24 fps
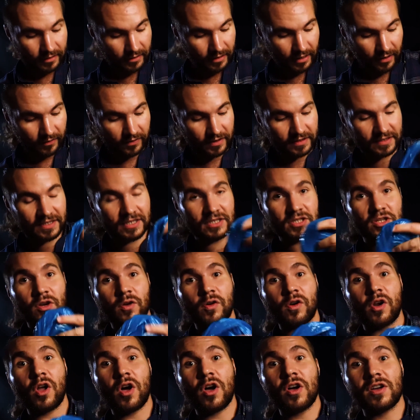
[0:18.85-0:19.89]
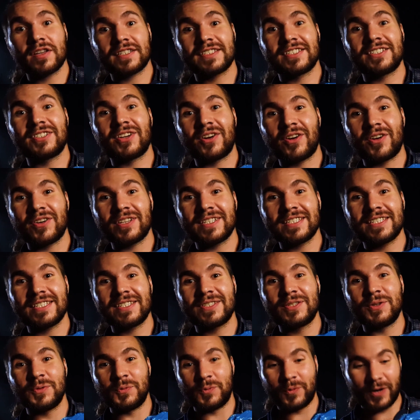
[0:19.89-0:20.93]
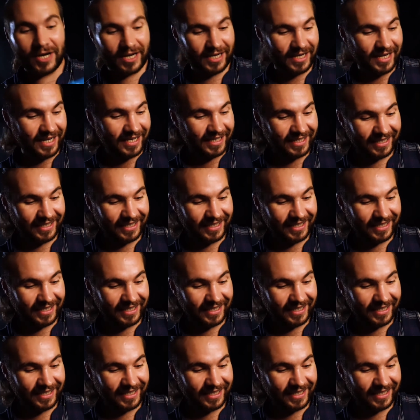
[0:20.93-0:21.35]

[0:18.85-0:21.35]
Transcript: Now this is your last chance to win,